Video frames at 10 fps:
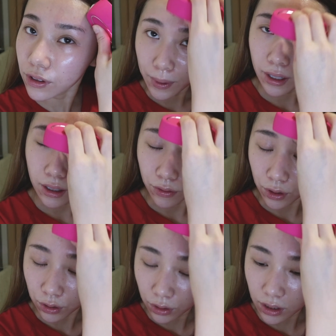but if
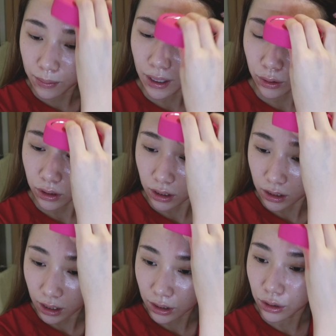you're doing it manually,
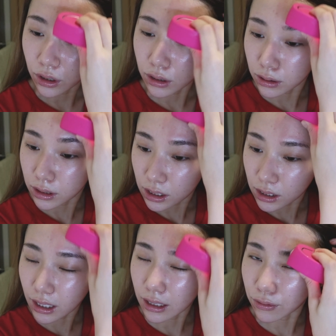then you gotta
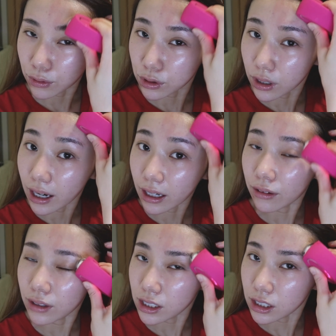just kind of use your
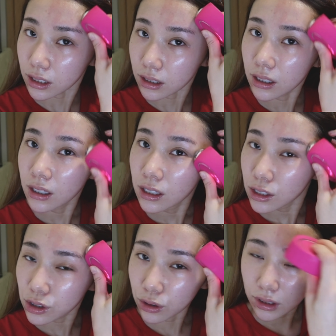aggravation.
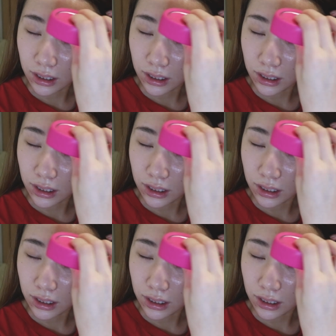So